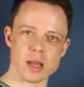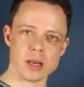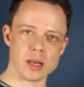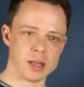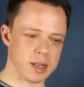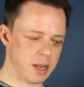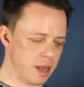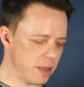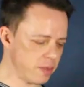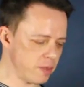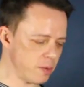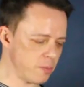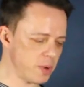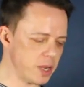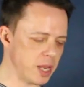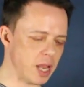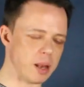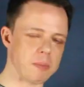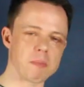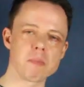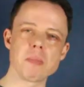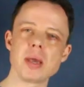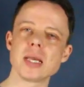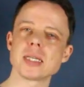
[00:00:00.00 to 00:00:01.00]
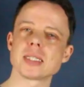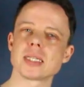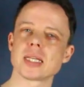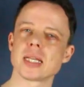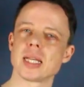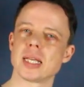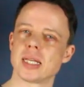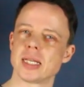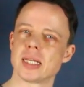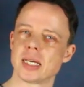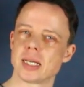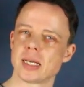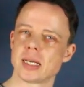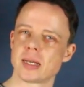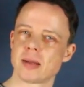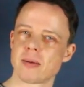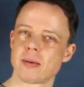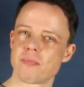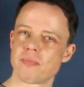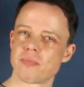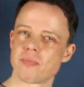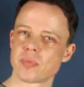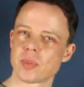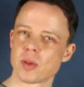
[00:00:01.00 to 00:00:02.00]
And then we get
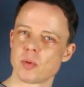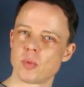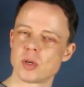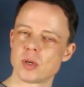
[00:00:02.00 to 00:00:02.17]
Mixolydian,